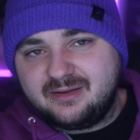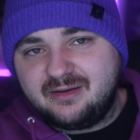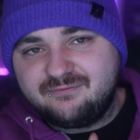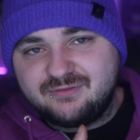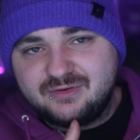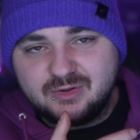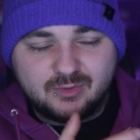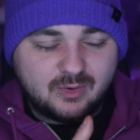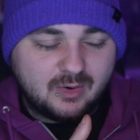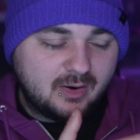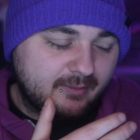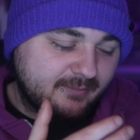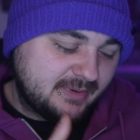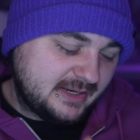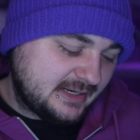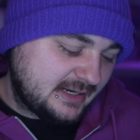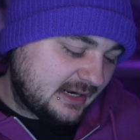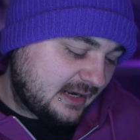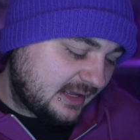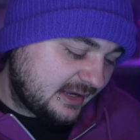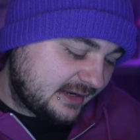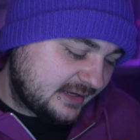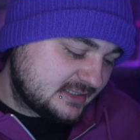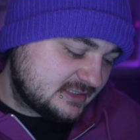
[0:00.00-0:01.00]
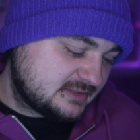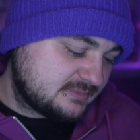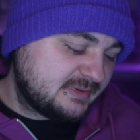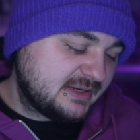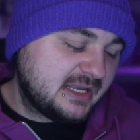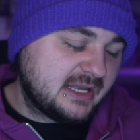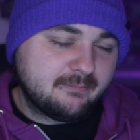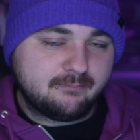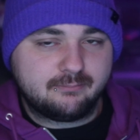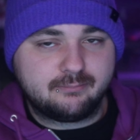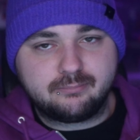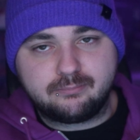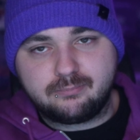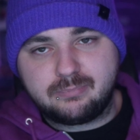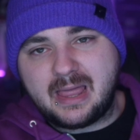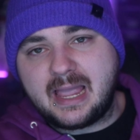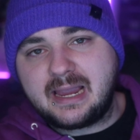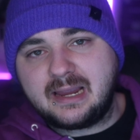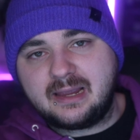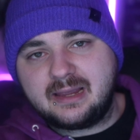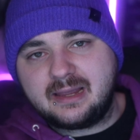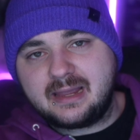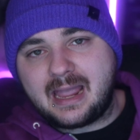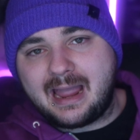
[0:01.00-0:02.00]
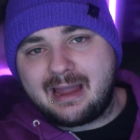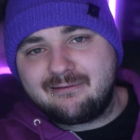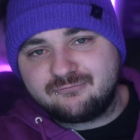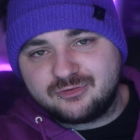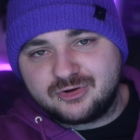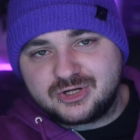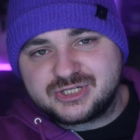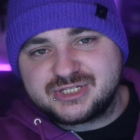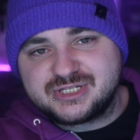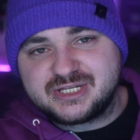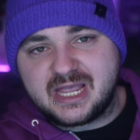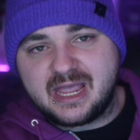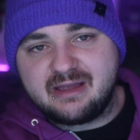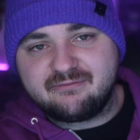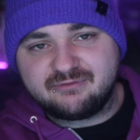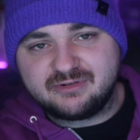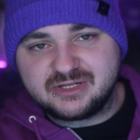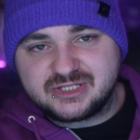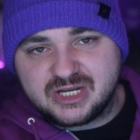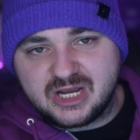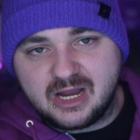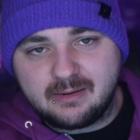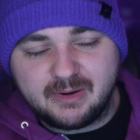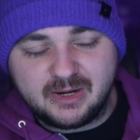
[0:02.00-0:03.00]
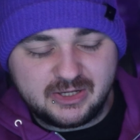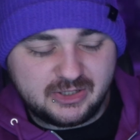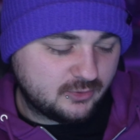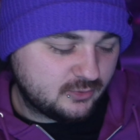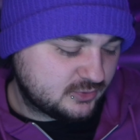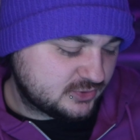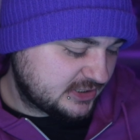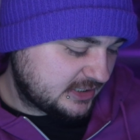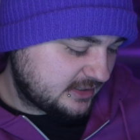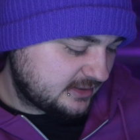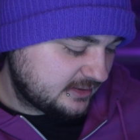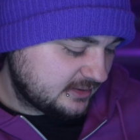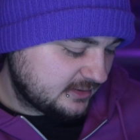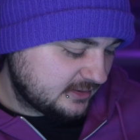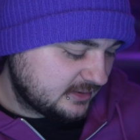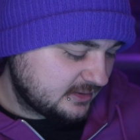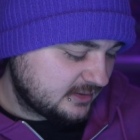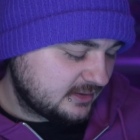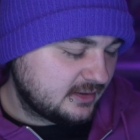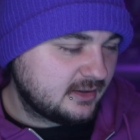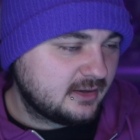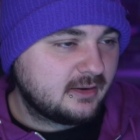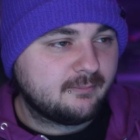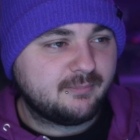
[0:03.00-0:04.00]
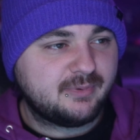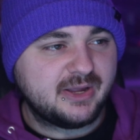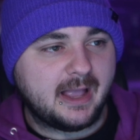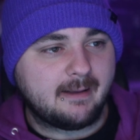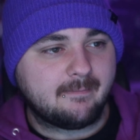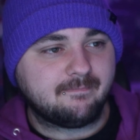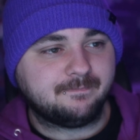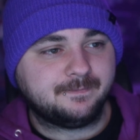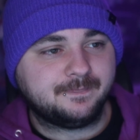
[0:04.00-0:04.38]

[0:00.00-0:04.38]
if you know what I mean. I like it to be a blank canvas every time I use it. But yeah,